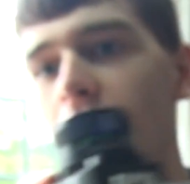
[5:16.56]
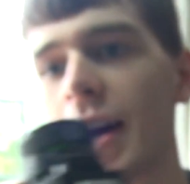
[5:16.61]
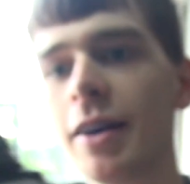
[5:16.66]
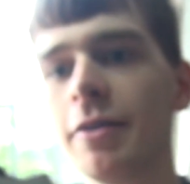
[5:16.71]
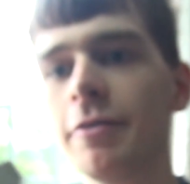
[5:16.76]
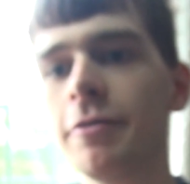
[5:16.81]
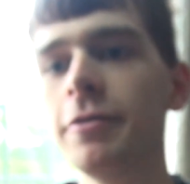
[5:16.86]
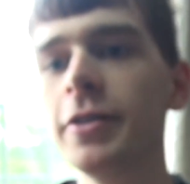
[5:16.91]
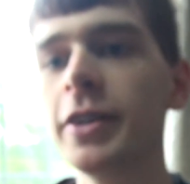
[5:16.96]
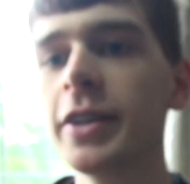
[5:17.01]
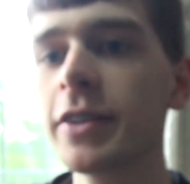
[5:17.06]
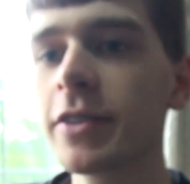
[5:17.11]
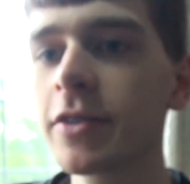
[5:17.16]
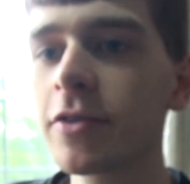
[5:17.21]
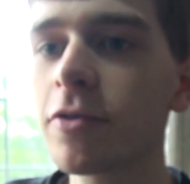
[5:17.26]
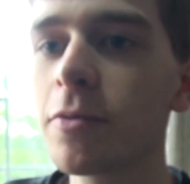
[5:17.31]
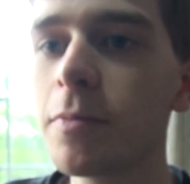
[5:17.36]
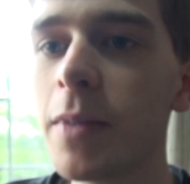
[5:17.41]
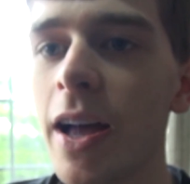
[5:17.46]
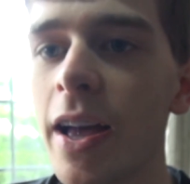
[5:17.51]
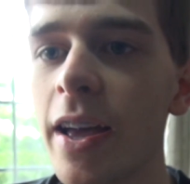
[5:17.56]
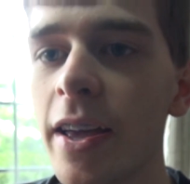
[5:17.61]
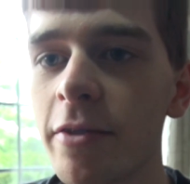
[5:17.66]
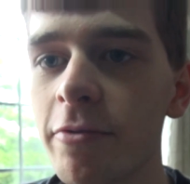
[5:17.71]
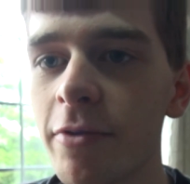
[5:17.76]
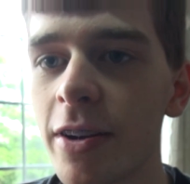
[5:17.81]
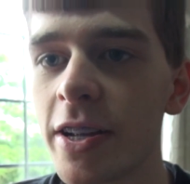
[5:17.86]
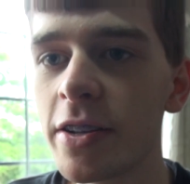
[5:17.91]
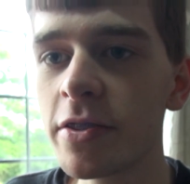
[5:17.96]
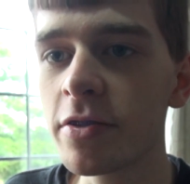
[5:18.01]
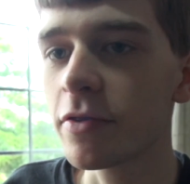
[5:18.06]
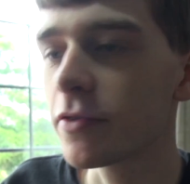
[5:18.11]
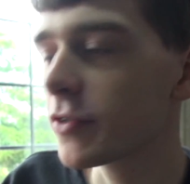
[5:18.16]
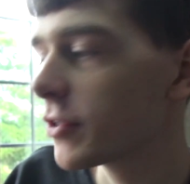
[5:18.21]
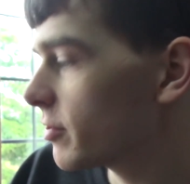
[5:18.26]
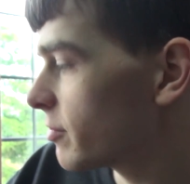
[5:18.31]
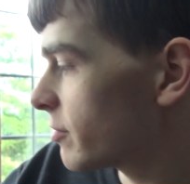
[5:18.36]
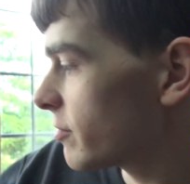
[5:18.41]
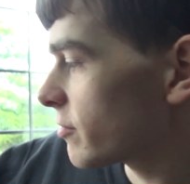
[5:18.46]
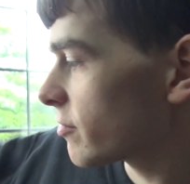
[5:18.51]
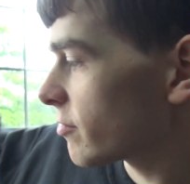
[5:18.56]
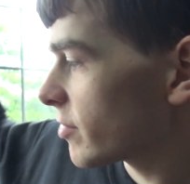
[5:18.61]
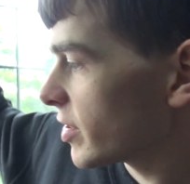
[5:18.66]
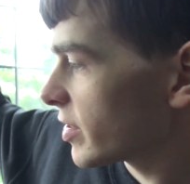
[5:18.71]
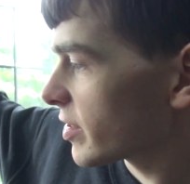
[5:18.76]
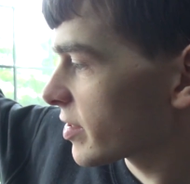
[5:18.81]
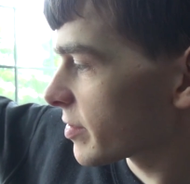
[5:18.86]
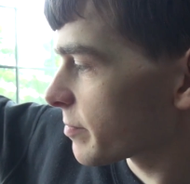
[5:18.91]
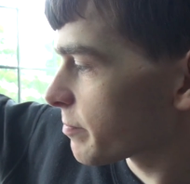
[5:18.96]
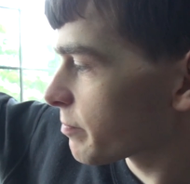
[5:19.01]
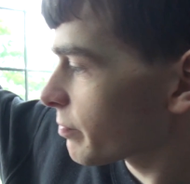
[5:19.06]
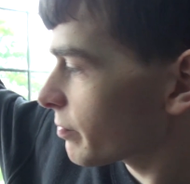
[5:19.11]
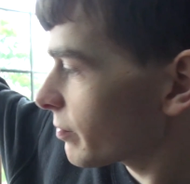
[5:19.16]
have things from a range of countries.